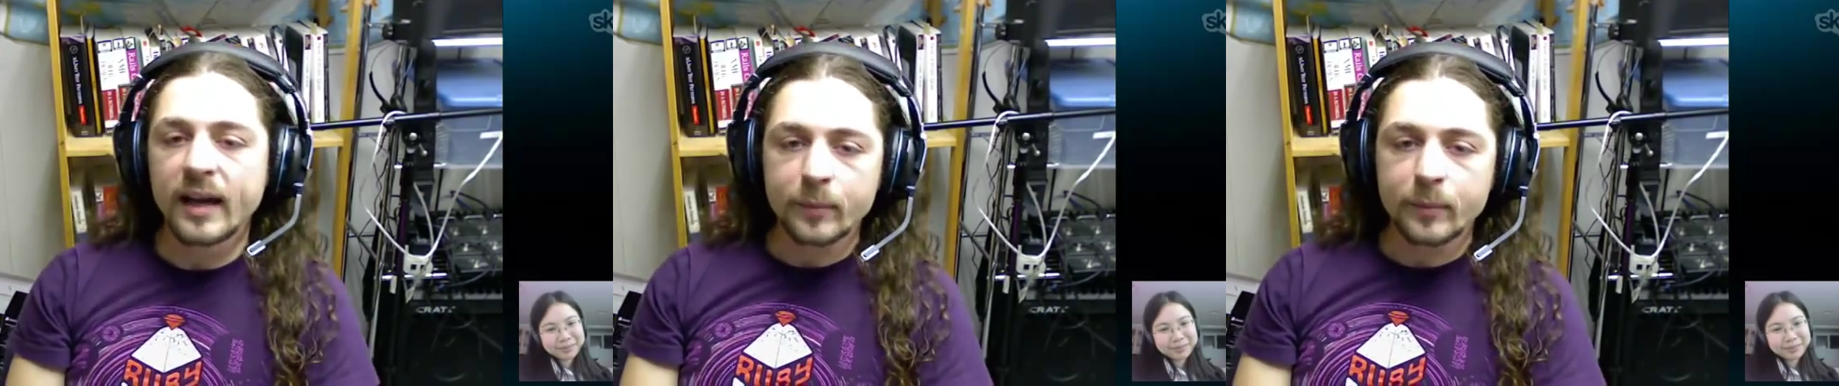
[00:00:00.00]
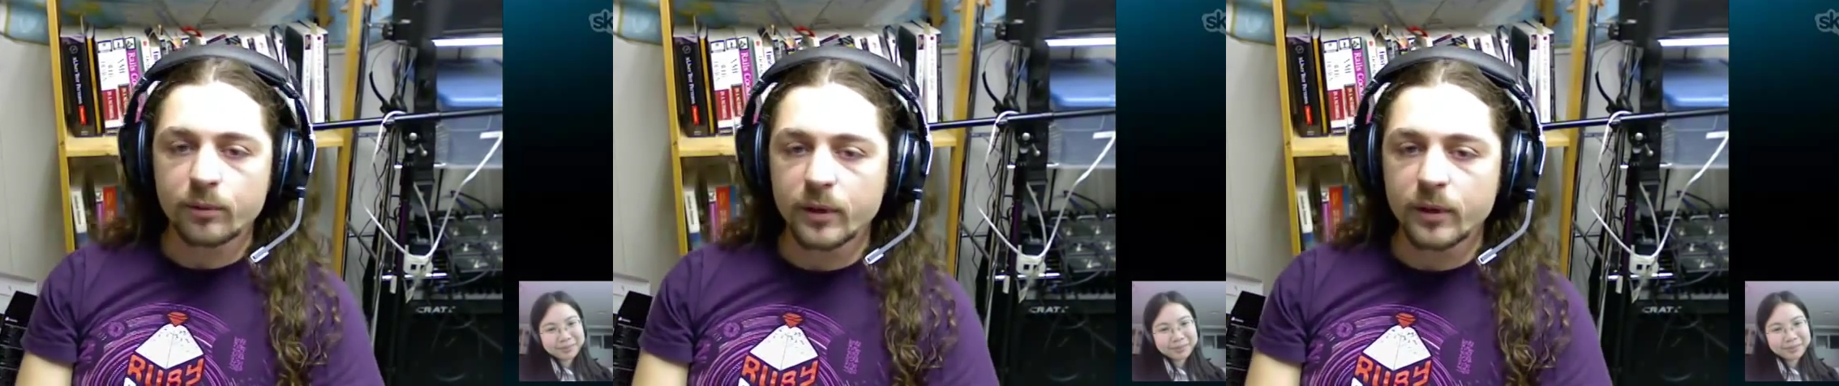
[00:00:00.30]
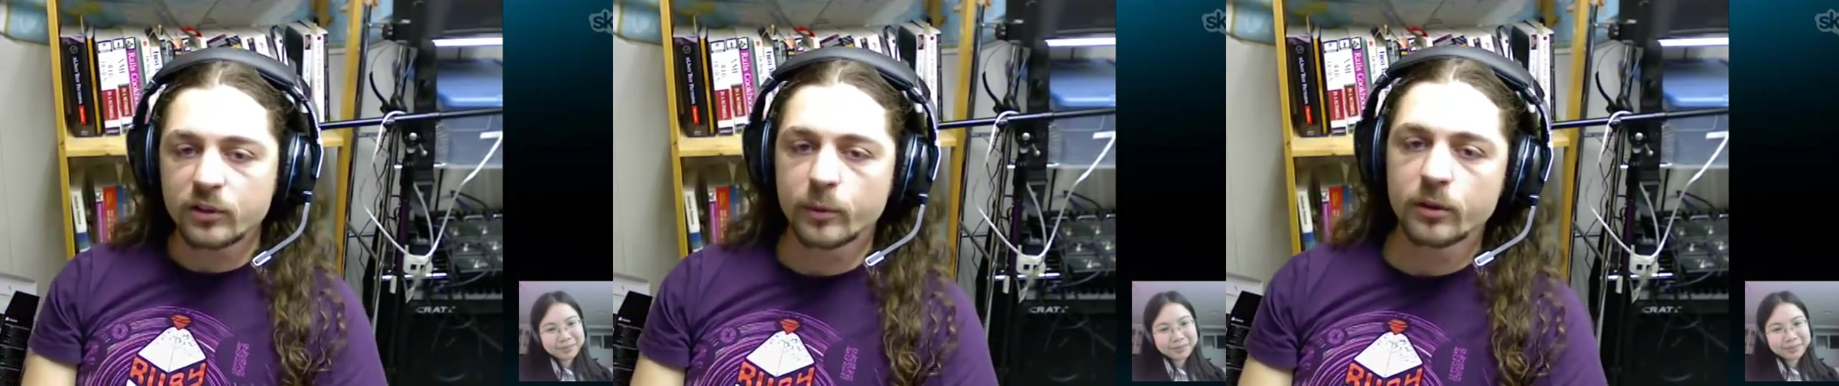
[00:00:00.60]
Speaker 1: happy with
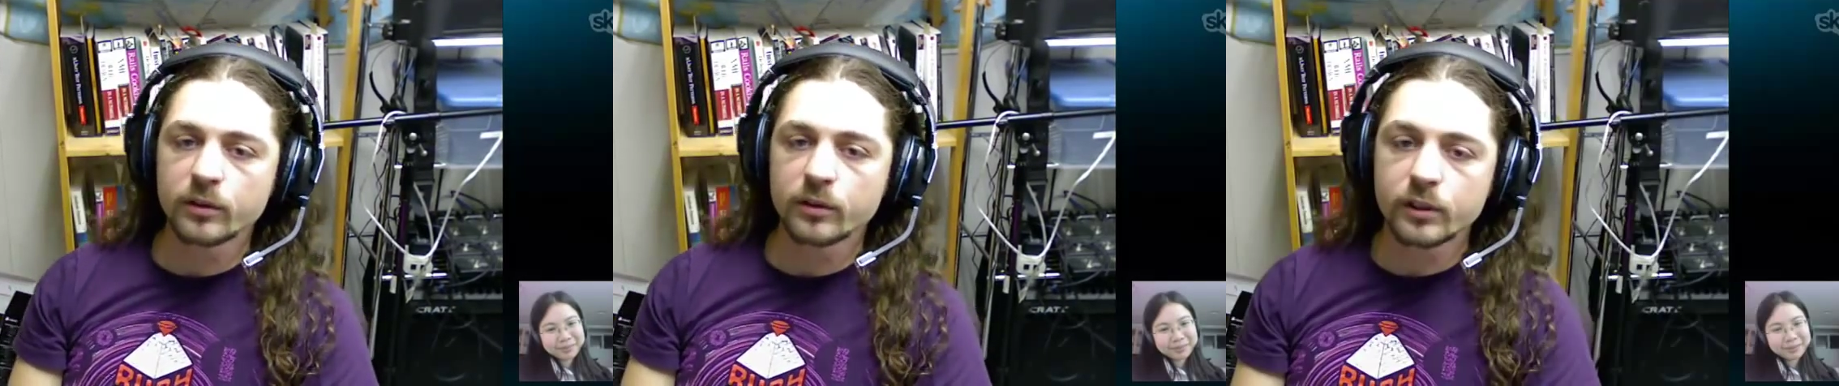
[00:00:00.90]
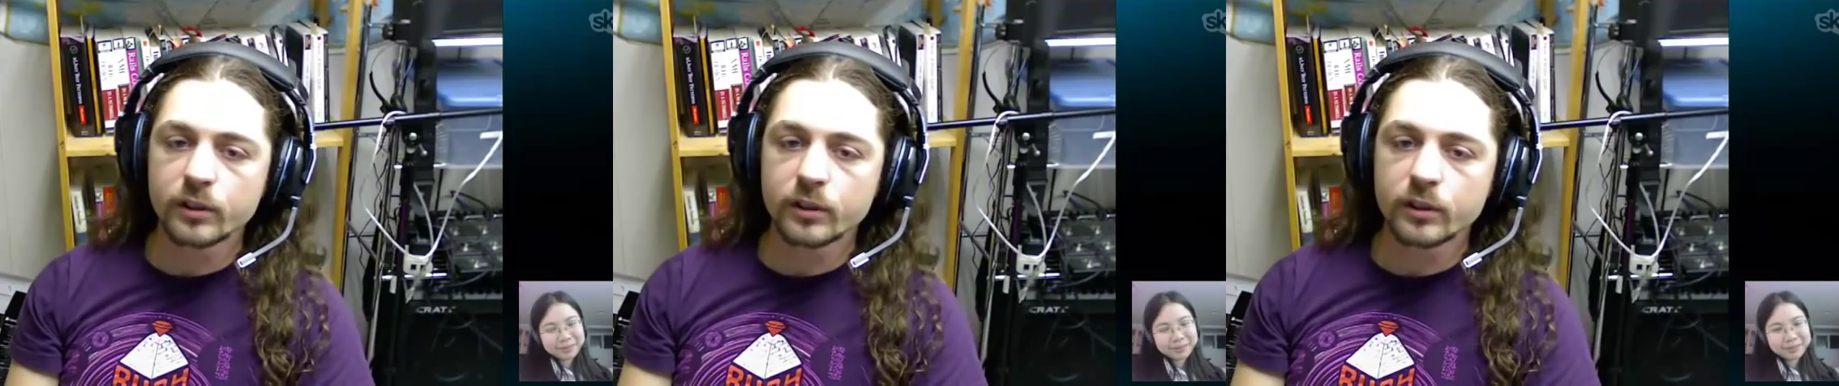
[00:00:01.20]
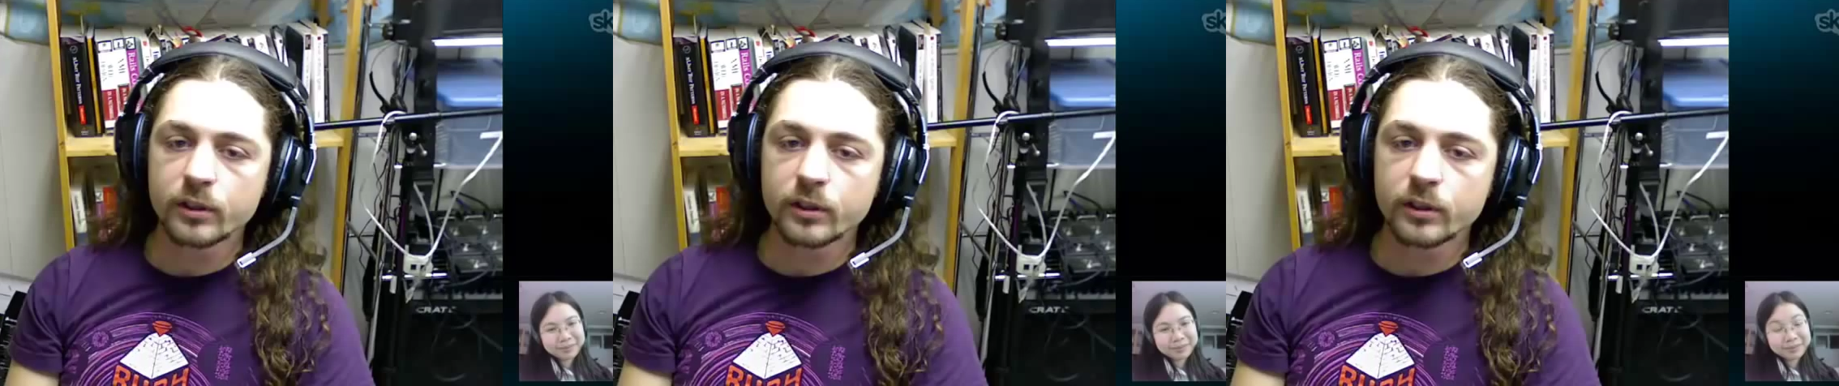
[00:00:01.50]
my terminal
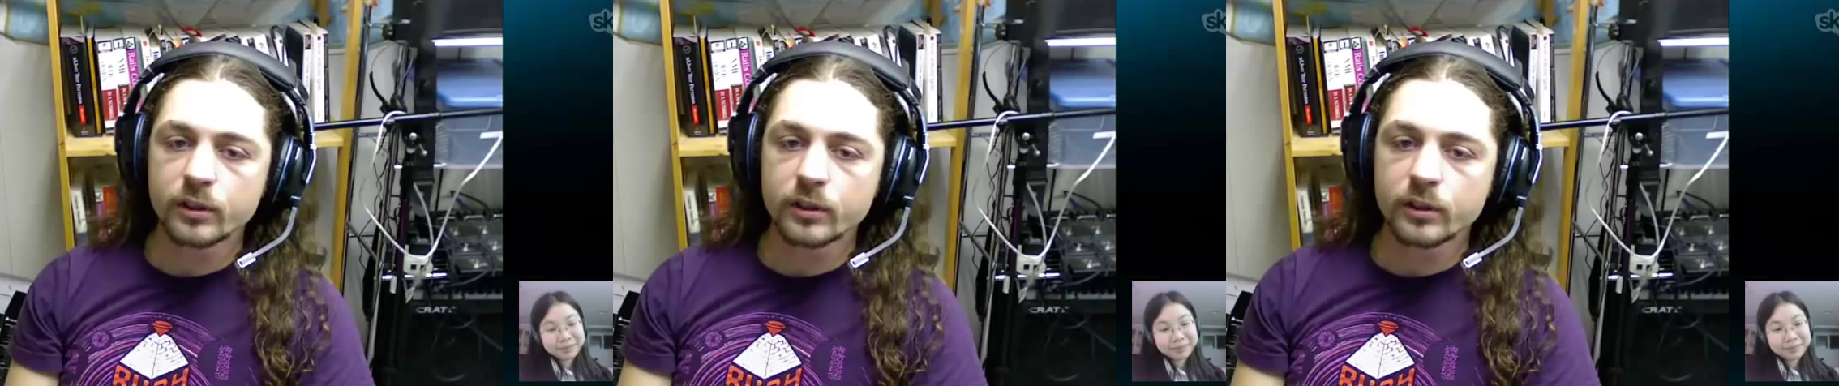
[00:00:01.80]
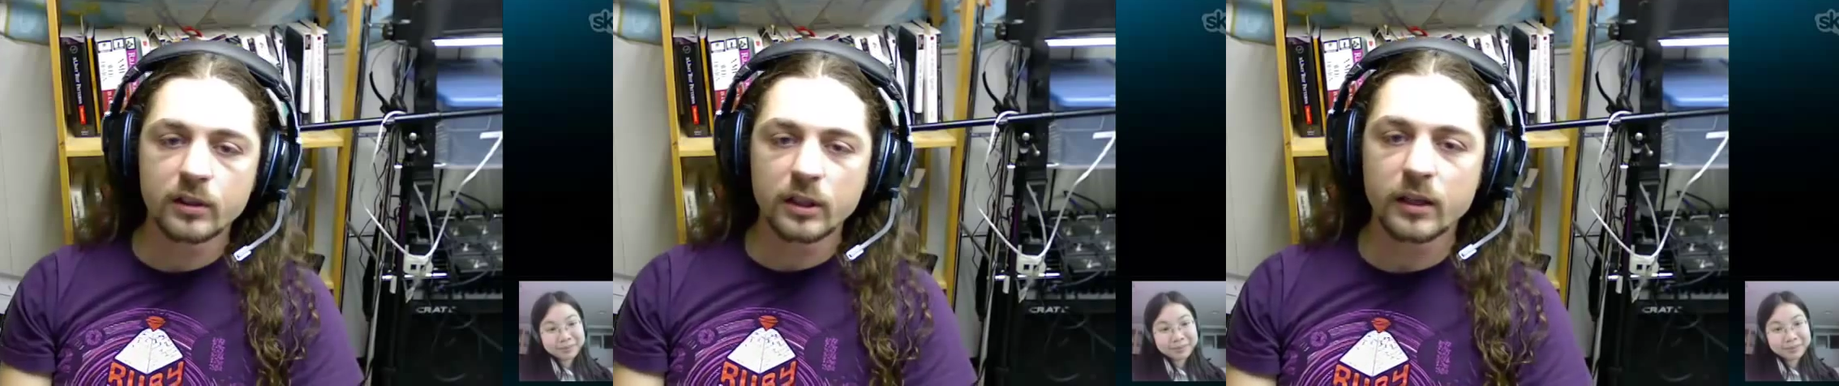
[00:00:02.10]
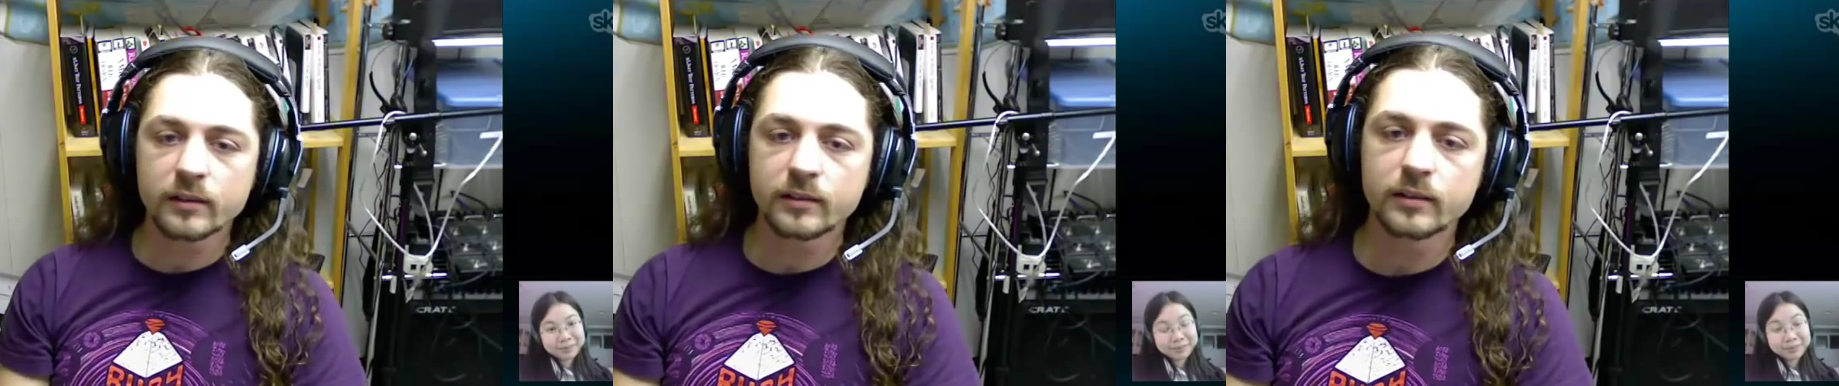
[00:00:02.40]
configuration in, in
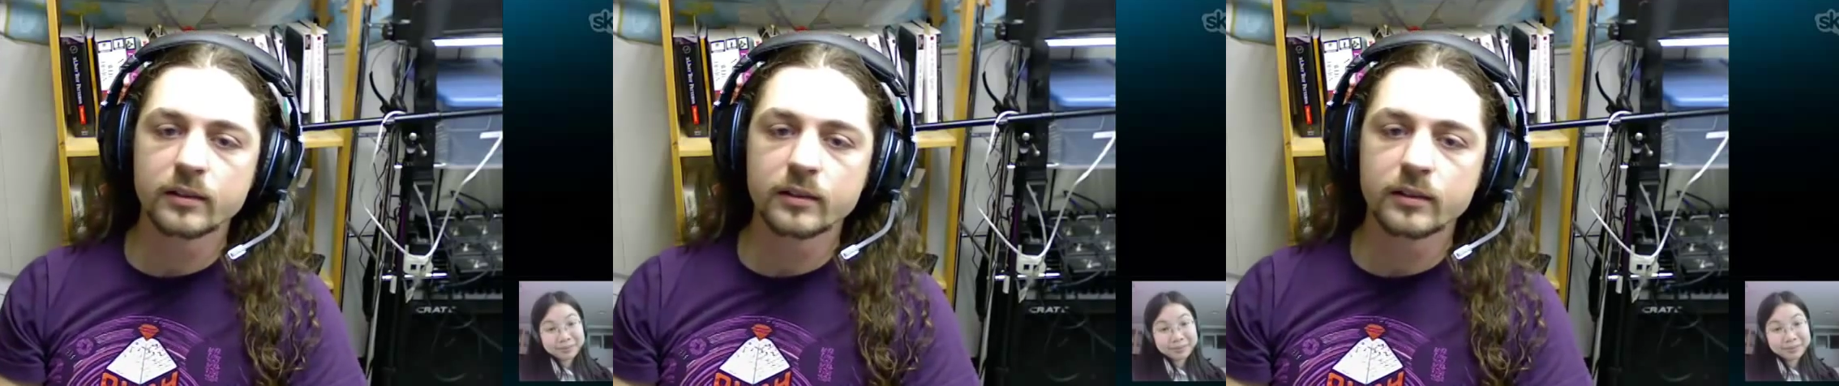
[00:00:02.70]
Emacs.